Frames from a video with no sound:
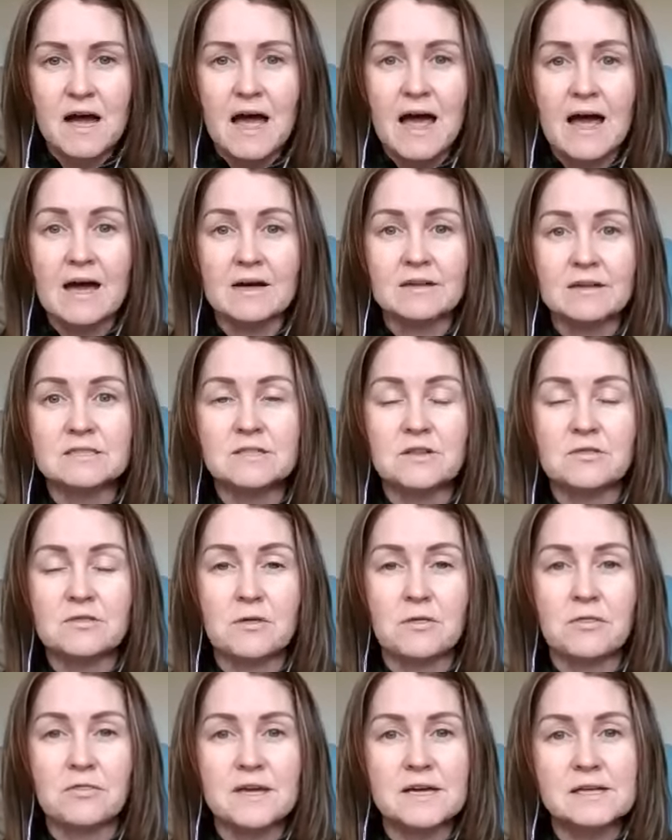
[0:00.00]
and
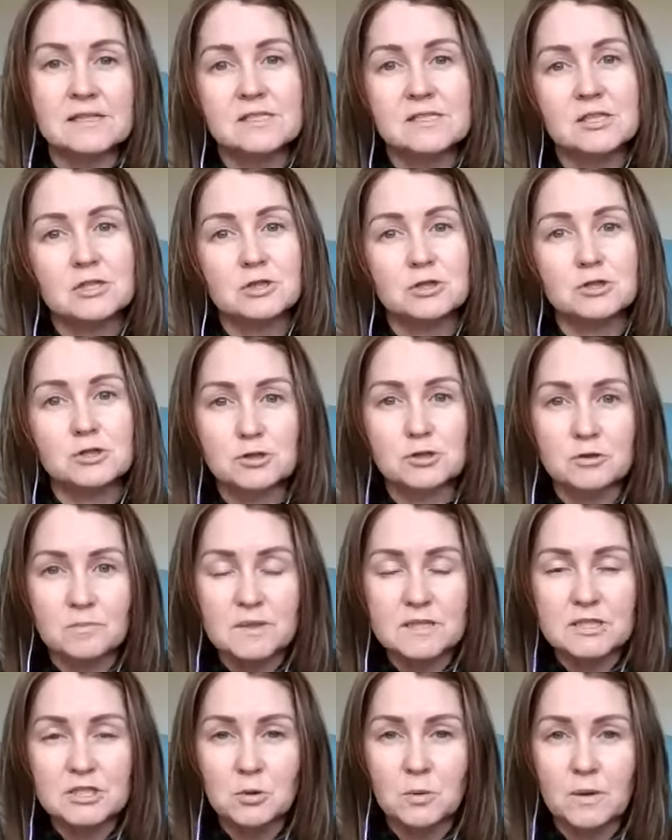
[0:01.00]
the things that you should
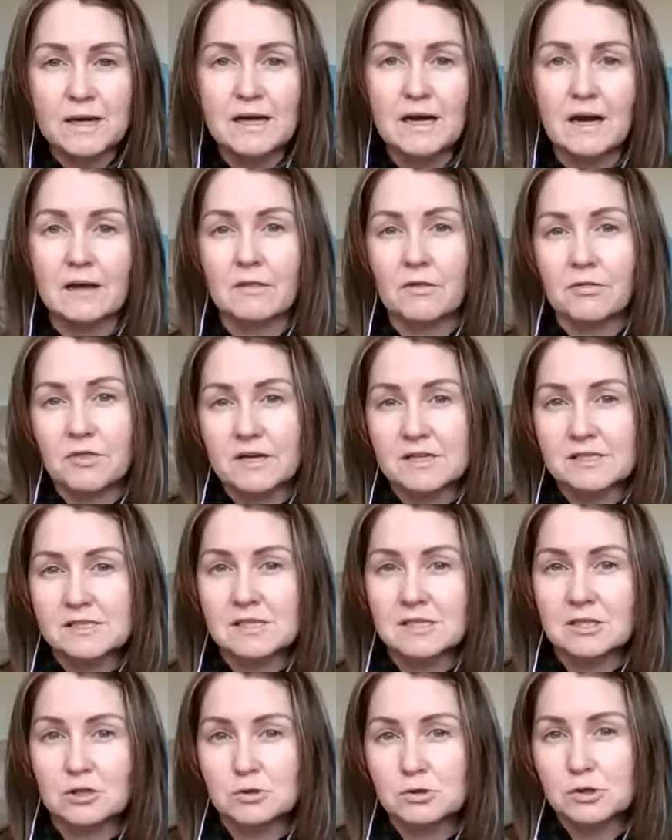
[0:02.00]
be doing and the things
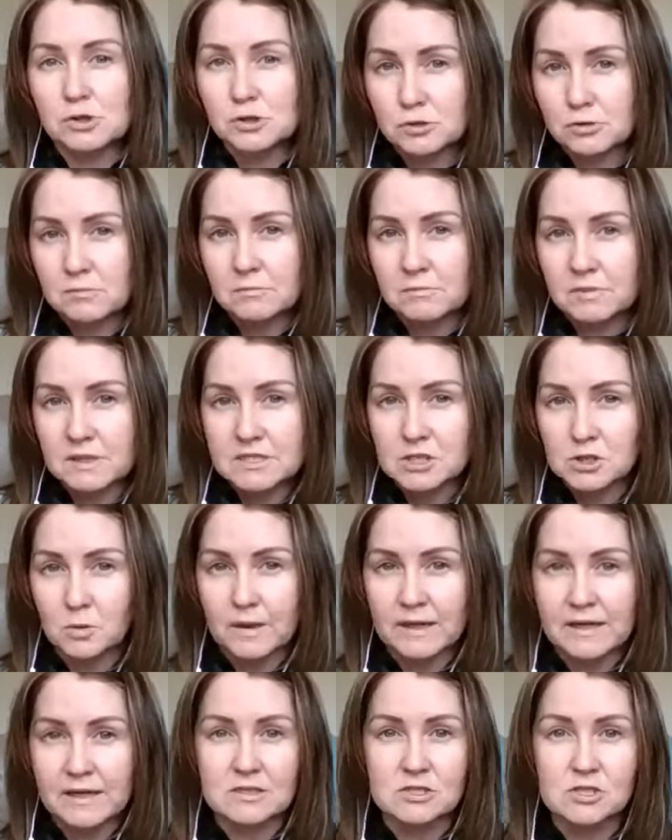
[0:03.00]
that you shouldn't be
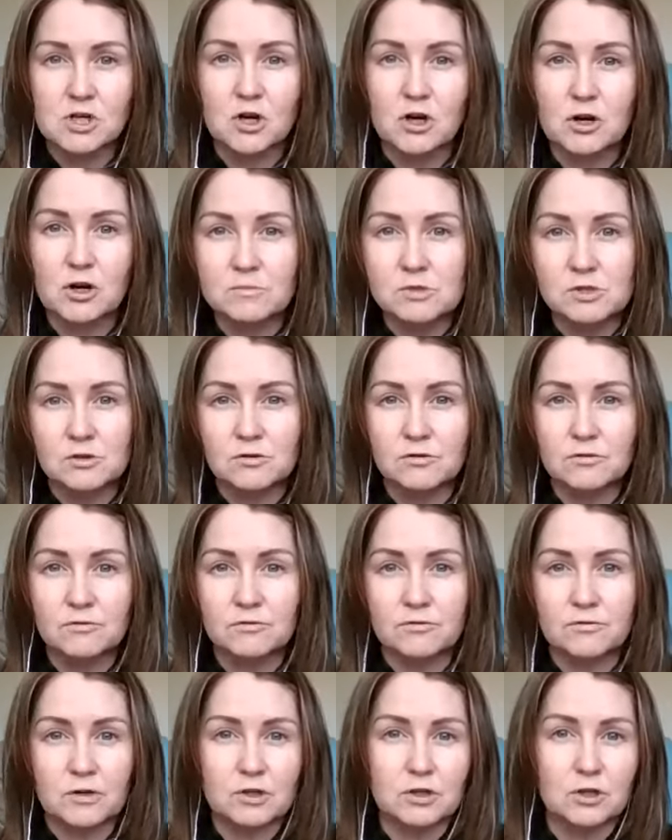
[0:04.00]
doing in terms of
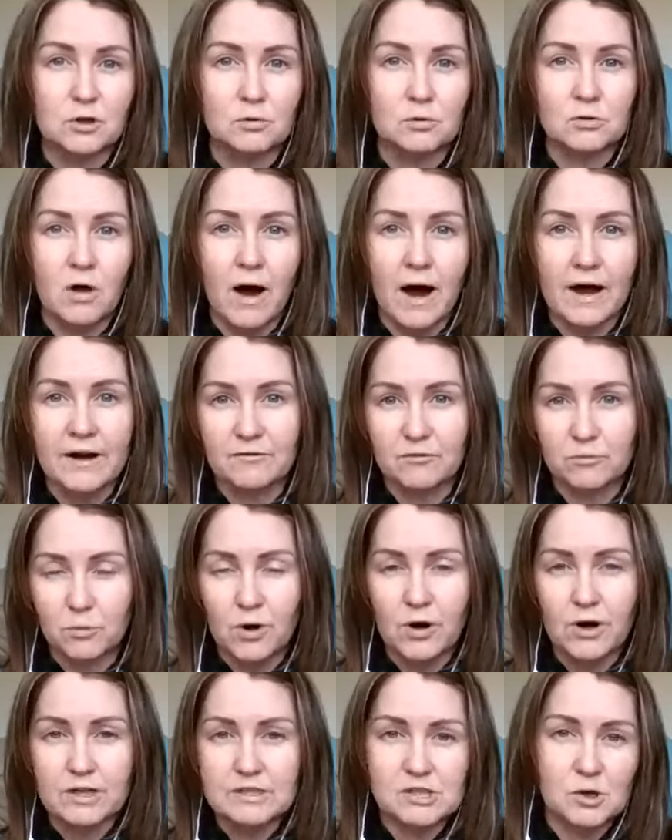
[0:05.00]
your line of
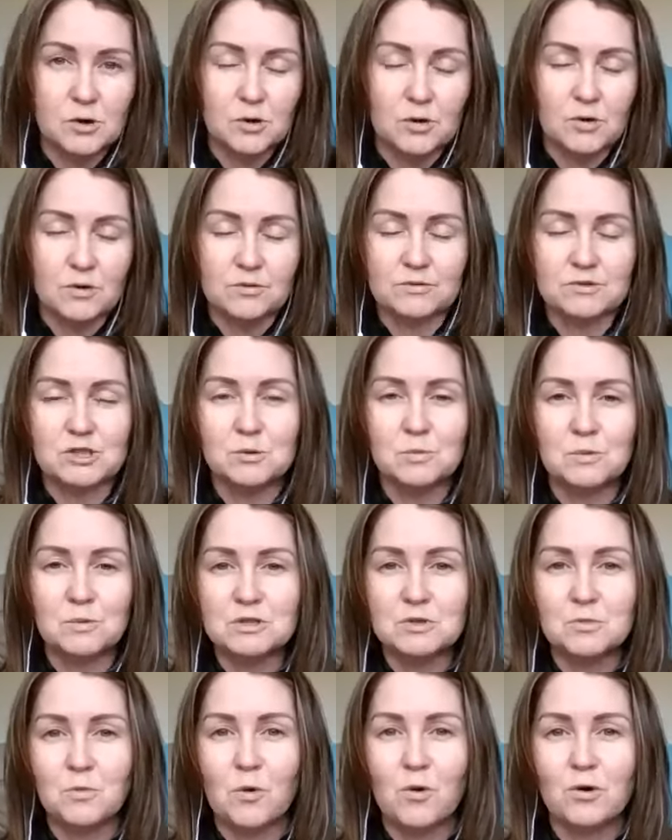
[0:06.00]
work. So do you want
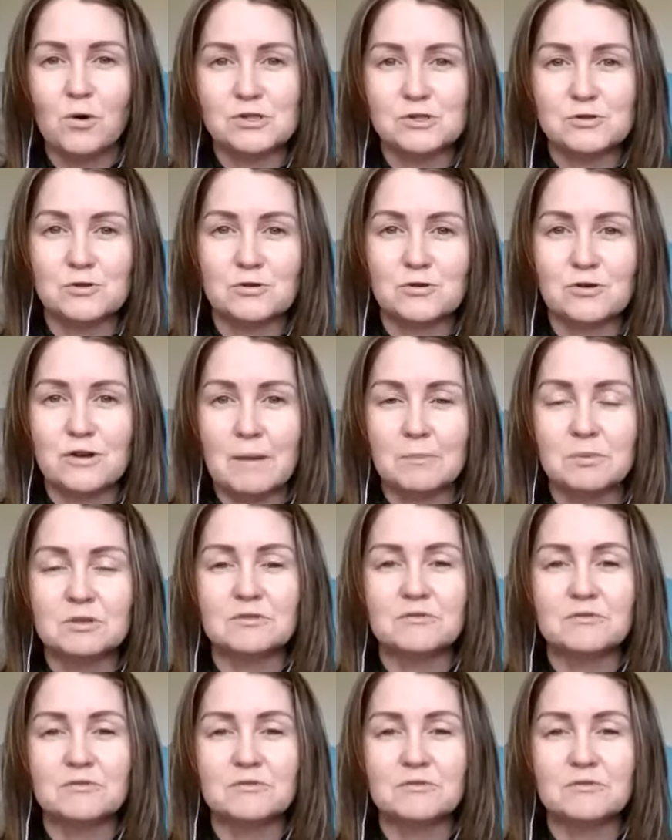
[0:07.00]
to walk us through a couple